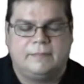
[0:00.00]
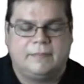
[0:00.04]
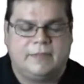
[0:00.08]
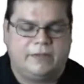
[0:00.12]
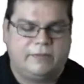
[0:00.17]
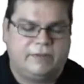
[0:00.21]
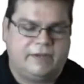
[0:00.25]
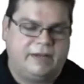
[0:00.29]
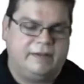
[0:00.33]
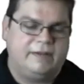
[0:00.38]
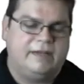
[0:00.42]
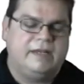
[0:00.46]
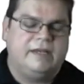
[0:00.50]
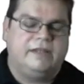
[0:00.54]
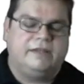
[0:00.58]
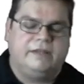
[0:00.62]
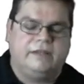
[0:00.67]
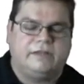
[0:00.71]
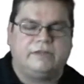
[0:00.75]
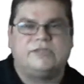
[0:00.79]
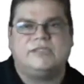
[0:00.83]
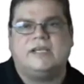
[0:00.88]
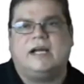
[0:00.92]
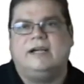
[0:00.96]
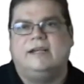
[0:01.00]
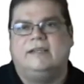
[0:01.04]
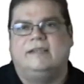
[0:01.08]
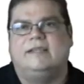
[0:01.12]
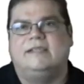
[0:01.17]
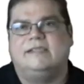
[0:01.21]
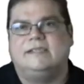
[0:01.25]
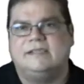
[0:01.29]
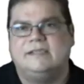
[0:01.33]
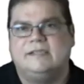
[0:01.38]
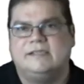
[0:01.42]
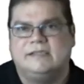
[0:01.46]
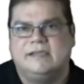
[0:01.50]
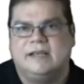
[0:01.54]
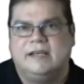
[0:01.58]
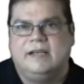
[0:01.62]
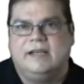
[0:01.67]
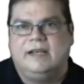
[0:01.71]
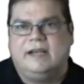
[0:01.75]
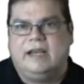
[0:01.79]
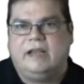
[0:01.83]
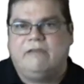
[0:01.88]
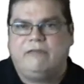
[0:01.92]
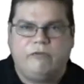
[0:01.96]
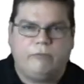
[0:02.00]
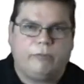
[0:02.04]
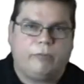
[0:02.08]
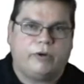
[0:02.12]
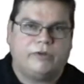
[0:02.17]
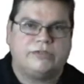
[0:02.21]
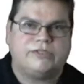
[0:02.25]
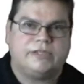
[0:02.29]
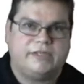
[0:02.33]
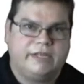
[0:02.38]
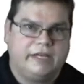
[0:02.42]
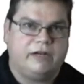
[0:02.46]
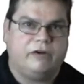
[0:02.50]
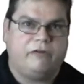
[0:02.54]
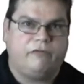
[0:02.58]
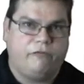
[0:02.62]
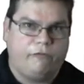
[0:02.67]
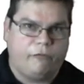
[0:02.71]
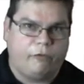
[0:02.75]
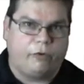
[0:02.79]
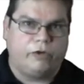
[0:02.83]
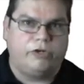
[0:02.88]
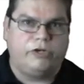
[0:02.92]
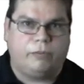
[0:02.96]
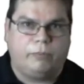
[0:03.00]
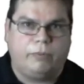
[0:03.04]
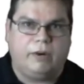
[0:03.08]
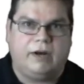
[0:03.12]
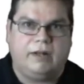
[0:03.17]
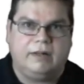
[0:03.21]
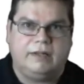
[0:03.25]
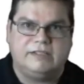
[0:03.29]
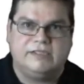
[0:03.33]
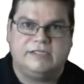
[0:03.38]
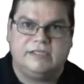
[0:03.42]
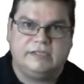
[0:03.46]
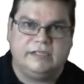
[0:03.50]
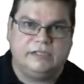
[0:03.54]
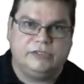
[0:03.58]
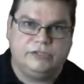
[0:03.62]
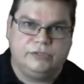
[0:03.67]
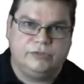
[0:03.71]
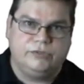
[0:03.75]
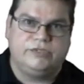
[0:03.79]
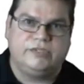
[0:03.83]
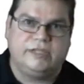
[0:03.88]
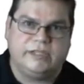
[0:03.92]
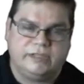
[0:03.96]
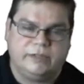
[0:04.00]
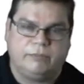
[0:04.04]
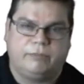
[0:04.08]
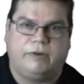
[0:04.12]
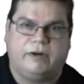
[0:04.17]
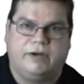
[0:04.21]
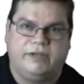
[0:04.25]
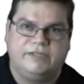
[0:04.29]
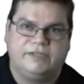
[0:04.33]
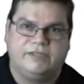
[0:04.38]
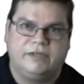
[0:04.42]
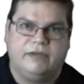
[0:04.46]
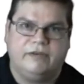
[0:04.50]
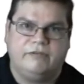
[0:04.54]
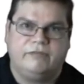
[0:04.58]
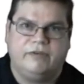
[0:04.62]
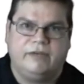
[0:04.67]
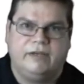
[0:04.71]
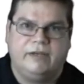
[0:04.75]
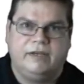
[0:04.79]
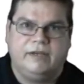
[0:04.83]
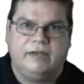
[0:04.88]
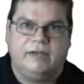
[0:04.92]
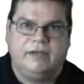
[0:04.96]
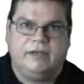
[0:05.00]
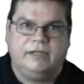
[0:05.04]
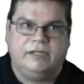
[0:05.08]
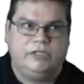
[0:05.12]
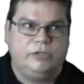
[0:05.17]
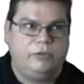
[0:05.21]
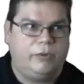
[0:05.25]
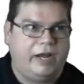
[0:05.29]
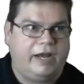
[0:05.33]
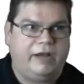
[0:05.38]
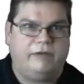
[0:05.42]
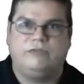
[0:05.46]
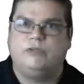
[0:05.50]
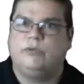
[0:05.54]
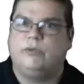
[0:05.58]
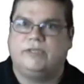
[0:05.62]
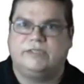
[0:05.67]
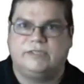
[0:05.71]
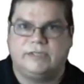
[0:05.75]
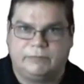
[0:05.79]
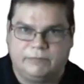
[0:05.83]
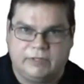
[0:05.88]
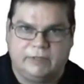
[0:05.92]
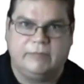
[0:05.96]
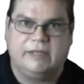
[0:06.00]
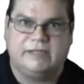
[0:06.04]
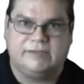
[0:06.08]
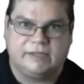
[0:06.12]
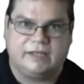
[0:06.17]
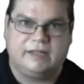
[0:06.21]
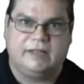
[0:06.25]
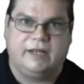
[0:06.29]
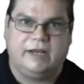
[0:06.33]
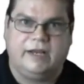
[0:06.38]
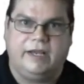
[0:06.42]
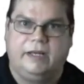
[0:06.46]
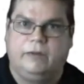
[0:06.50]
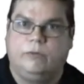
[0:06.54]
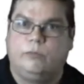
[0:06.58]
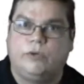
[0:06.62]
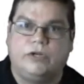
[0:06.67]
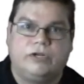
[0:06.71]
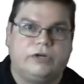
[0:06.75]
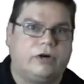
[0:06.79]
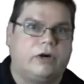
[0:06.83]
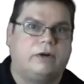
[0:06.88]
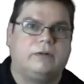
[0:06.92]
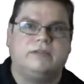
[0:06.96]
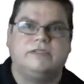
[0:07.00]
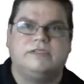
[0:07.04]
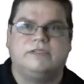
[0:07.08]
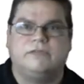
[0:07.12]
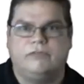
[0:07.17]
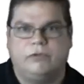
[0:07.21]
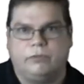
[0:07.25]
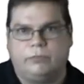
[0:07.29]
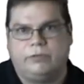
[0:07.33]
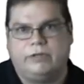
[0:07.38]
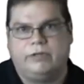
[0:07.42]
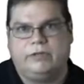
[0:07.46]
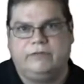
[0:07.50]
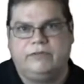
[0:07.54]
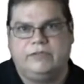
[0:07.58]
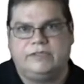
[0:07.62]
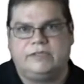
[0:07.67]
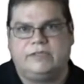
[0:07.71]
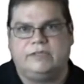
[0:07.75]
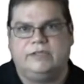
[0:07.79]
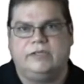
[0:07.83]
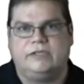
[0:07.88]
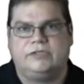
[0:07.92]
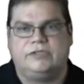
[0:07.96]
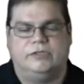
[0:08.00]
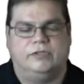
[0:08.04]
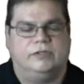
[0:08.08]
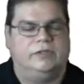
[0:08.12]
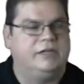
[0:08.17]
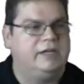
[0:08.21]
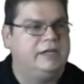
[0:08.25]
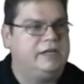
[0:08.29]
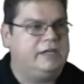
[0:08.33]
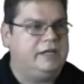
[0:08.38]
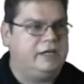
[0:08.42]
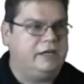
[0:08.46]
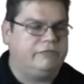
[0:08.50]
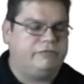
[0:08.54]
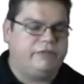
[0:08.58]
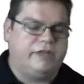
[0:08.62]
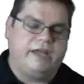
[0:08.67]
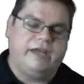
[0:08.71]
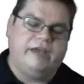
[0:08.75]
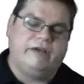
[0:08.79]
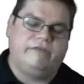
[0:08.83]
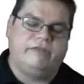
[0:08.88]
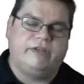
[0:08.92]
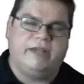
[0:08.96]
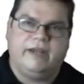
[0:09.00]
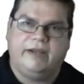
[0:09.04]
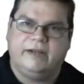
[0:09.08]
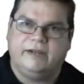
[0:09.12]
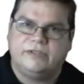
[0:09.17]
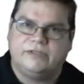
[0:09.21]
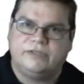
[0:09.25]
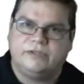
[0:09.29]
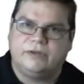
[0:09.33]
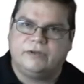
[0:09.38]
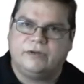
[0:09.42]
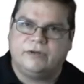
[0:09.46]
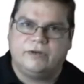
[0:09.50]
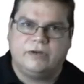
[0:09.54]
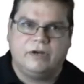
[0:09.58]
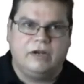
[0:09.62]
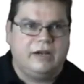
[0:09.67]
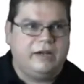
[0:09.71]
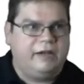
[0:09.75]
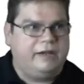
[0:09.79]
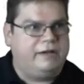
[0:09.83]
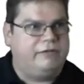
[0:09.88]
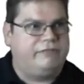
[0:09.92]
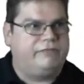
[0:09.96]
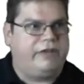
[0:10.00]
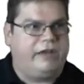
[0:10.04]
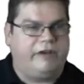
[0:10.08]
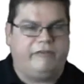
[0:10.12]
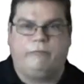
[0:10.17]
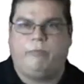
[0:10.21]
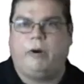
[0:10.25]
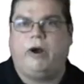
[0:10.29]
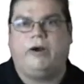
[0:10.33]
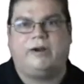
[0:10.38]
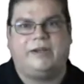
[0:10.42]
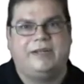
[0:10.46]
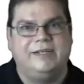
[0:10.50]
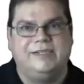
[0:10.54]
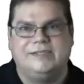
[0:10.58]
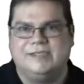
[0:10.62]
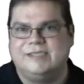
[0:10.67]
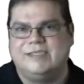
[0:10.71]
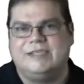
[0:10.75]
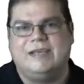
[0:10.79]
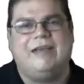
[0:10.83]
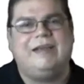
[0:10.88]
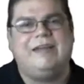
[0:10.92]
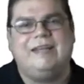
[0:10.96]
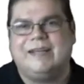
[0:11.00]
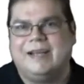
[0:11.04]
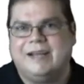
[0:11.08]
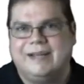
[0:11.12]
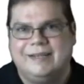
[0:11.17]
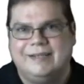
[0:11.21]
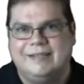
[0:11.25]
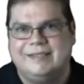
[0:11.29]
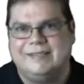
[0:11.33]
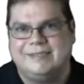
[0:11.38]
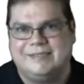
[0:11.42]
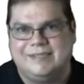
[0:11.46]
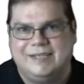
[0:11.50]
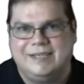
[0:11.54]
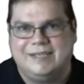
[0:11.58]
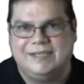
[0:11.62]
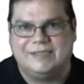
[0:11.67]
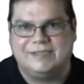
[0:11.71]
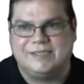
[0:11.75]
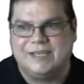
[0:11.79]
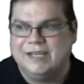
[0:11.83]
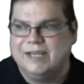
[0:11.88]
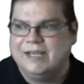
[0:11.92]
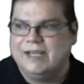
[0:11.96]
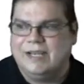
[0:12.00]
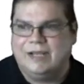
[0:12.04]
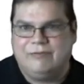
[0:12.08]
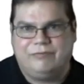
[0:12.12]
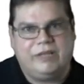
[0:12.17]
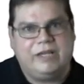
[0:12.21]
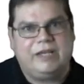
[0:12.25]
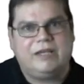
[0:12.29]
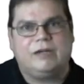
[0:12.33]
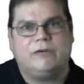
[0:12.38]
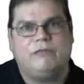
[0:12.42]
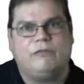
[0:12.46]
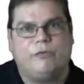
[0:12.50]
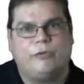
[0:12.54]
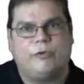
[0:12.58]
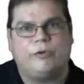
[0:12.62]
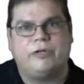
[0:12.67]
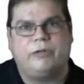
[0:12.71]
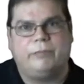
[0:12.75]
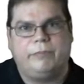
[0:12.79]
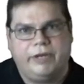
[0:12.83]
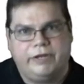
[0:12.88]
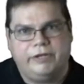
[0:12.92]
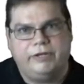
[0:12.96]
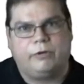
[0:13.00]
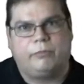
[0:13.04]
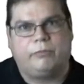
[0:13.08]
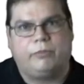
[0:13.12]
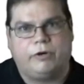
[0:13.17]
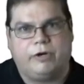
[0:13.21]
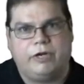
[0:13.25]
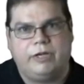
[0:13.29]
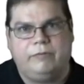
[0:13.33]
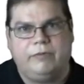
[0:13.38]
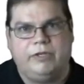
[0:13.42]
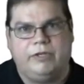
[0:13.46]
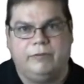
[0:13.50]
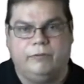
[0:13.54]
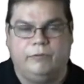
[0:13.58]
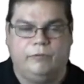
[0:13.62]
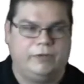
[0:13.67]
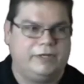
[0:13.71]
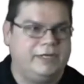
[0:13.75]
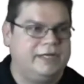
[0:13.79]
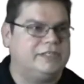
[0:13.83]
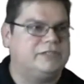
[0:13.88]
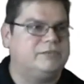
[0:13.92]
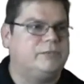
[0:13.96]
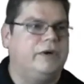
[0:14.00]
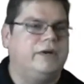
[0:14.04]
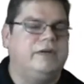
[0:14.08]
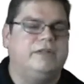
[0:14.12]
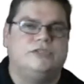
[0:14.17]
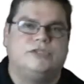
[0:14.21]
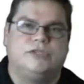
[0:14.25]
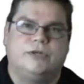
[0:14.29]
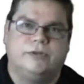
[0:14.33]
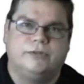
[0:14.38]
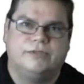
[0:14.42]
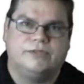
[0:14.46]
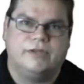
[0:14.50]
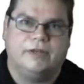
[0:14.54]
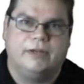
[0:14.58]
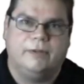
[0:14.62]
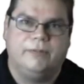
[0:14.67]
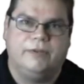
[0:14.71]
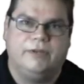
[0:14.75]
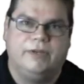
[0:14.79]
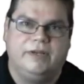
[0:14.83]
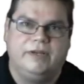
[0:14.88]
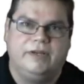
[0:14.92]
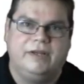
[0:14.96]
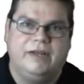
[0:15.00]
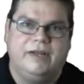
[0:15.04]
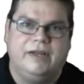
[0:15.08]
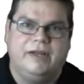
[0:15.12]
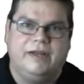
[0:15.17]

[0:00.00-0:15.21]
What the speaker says: Okay? The other side of this is, if a person can afford your policy that you set the price of, you have to accept them as a client, regardless of their previous condition. If they have cancer, if they have Parkinson's, any kind of disease, if they can afford to pay your premium, well, guess what, insurance company?